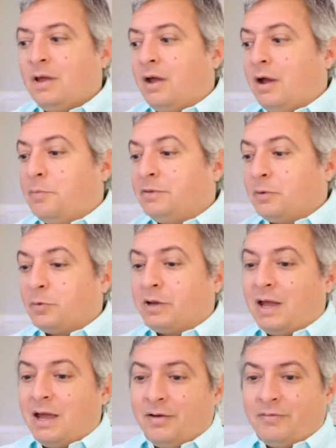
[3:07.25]
But then we're
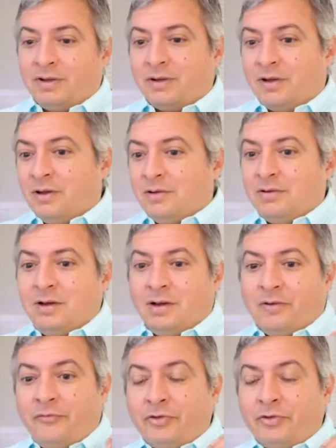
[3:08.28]
going to have like a